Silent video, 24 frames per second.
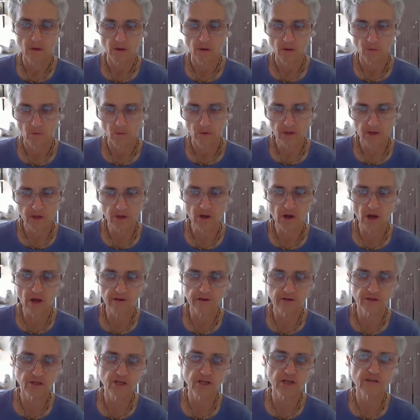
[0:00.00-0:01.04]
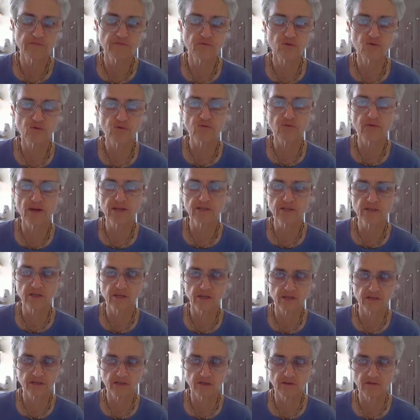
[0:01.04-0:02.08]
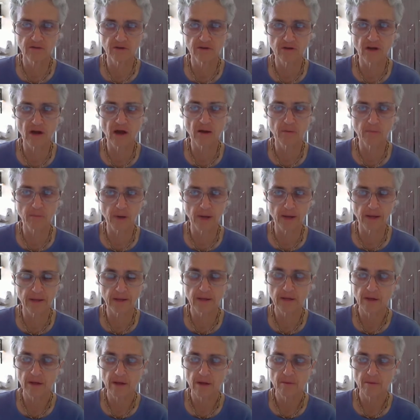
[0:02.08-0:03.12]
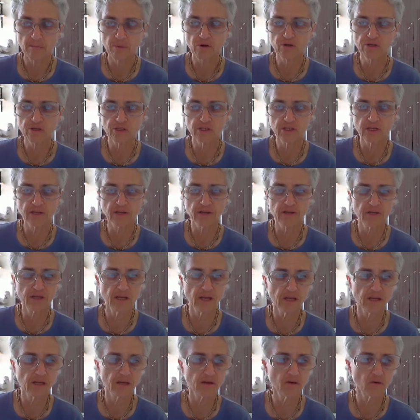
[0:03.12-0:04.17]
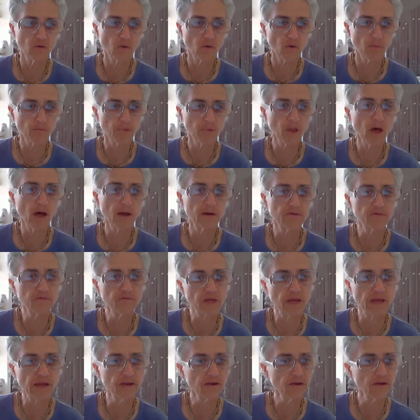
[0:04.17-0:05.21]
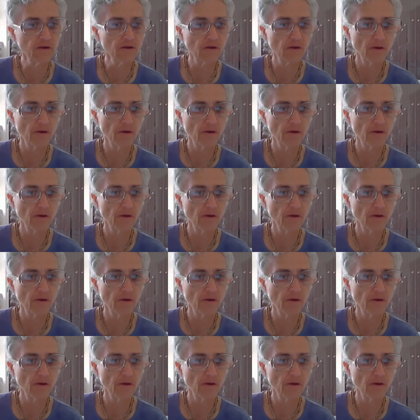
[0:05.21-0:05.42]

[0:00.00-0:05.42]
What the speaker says: One cannot achieve true residence in the Dham by purchasing a ticket or a plot of land.